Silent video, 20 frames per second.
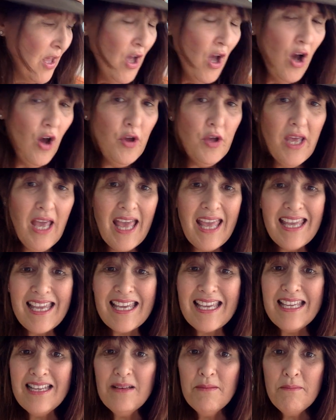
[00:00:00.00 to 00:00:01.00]
Okay,
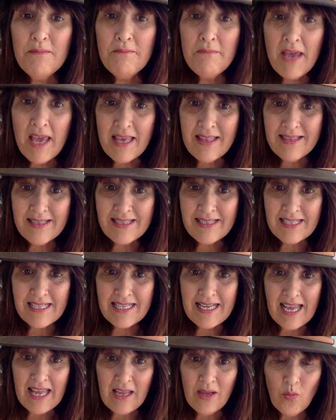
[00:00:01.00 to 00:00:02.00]
in maths
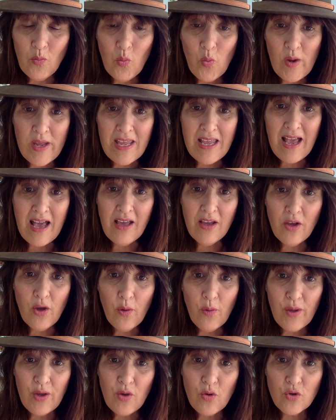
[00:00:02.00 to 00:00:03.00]
today, we are
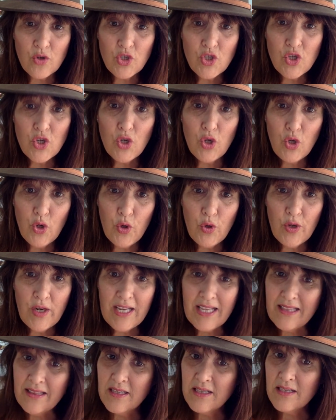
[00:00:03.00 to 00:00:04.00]
going on to
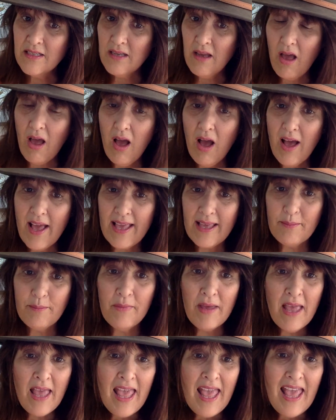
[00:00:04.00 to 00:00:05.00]
learning the time.
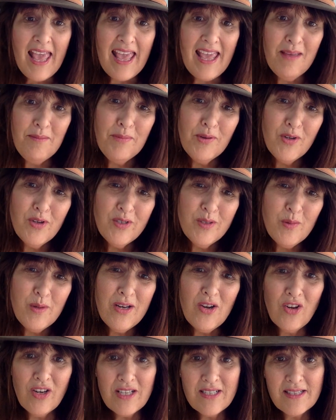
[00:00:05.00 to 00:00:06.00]
And because we're
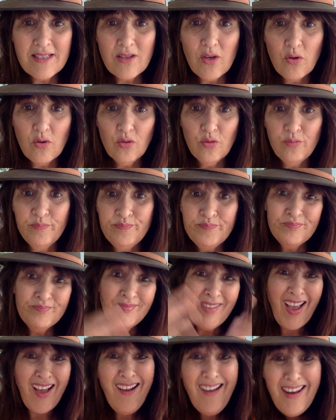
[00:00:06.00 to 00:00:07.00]
not at school,
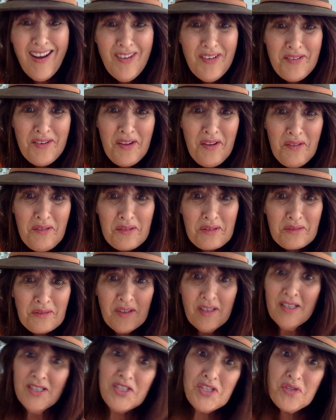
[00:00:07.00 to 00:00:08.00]
I don't know.
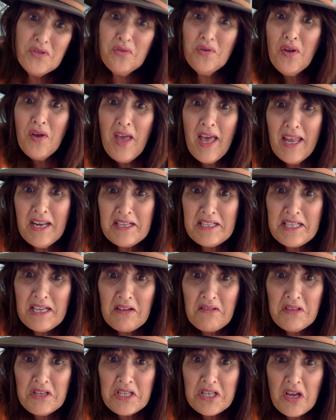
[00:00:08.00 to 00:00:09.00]
Do you know how to
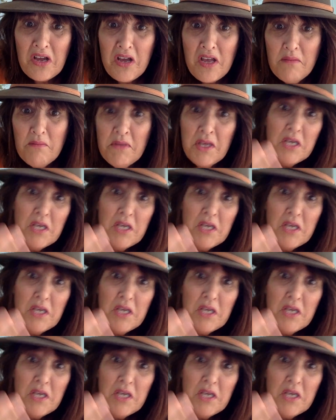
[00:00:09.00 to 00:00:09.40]
tell the time?